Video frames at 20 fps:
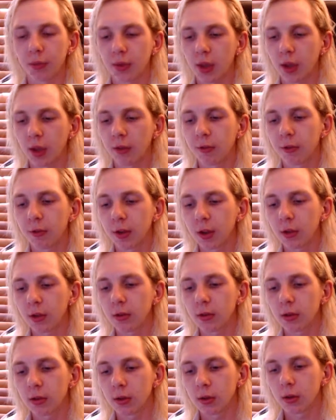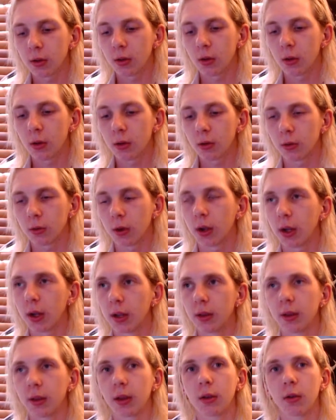they feel alright
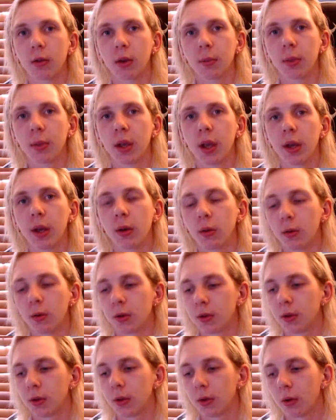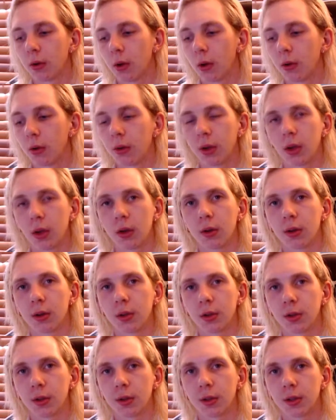in the grip and also on the
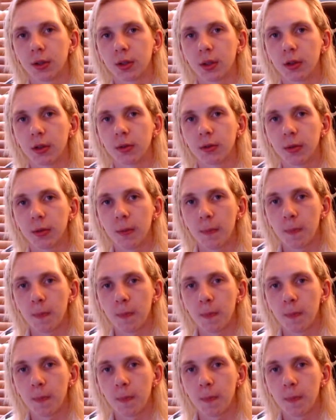console itself,